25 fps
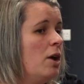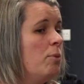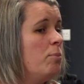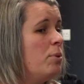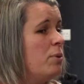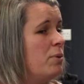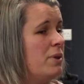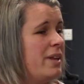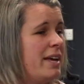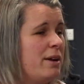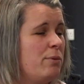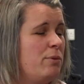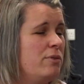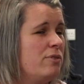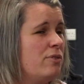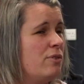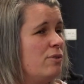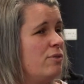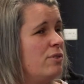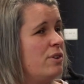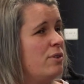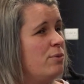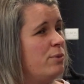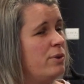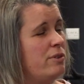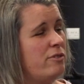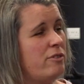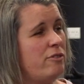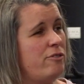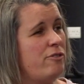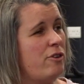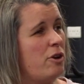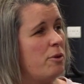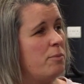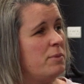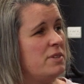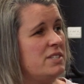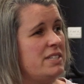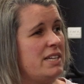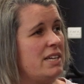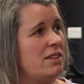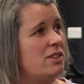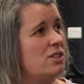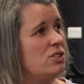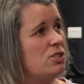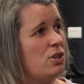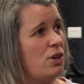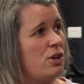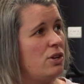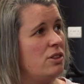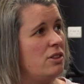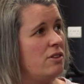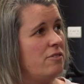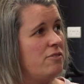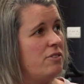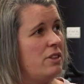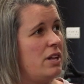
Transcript: But like we've a pharmacy in the town that